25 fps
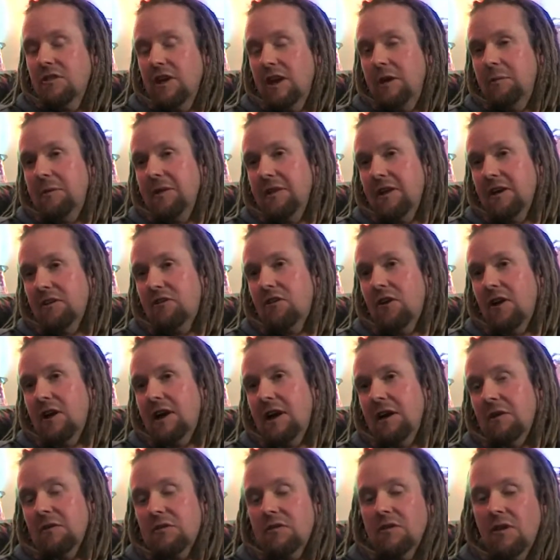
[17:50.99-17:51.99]
to sleep in that
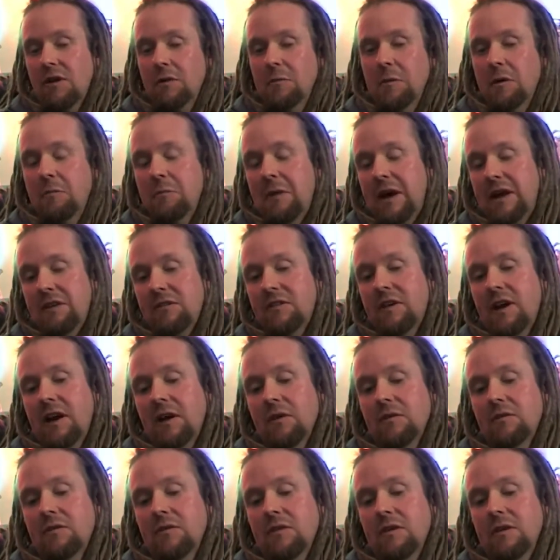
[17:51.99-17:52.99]
truck outside my mate's
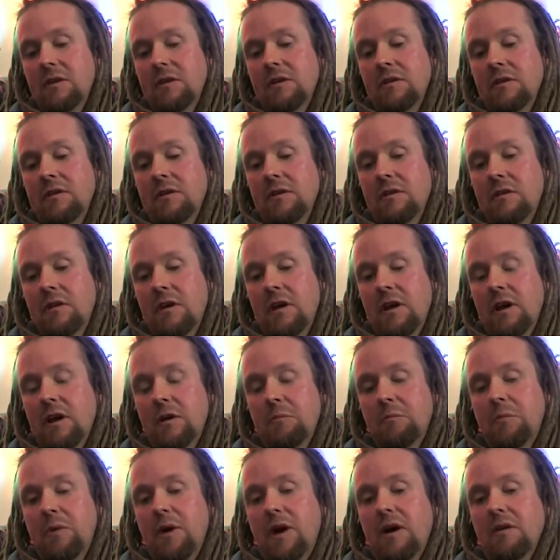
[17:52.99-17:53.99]
house in
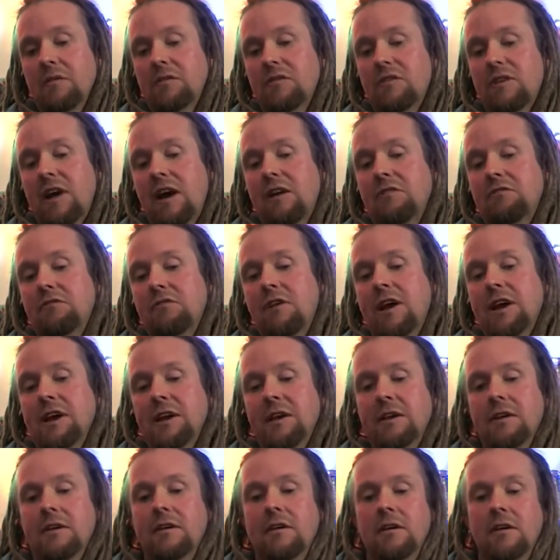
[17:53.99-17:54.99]
uh, part of South
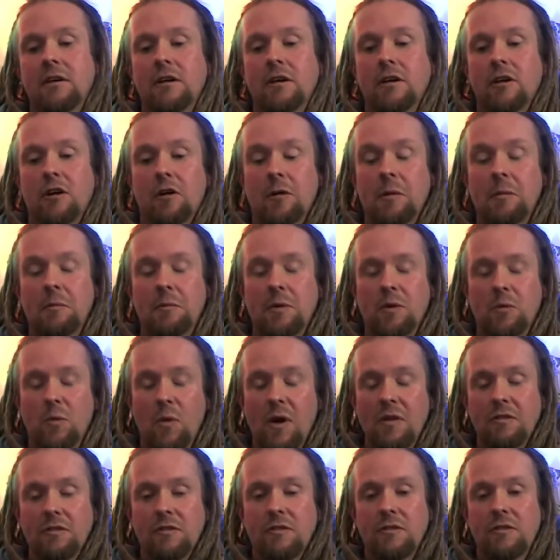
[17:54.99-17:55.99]
Reading. I remember
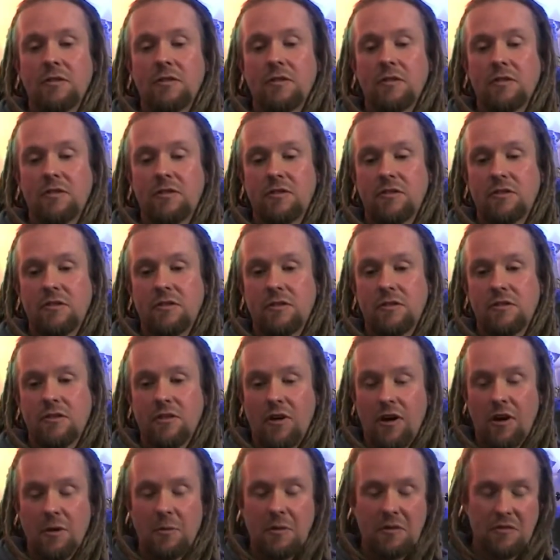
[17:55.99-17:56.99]
one
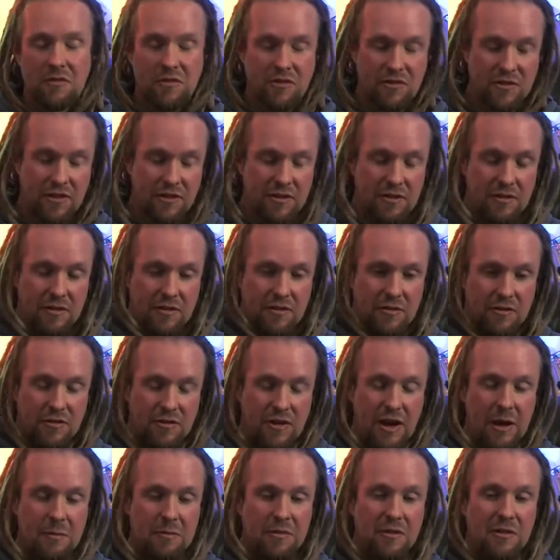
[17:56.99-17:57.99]
time I sl-
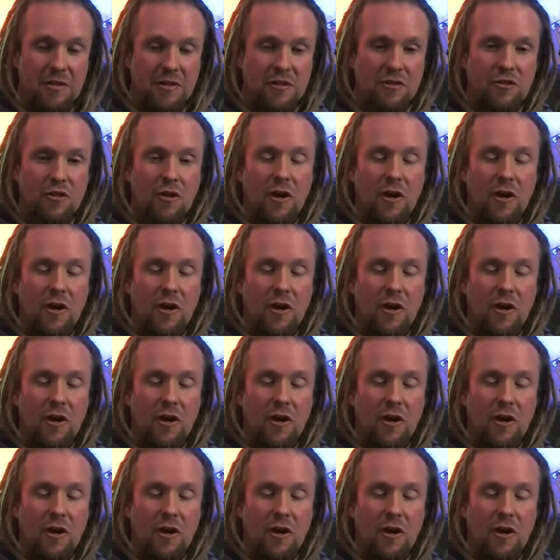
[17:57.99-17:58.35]
slept in the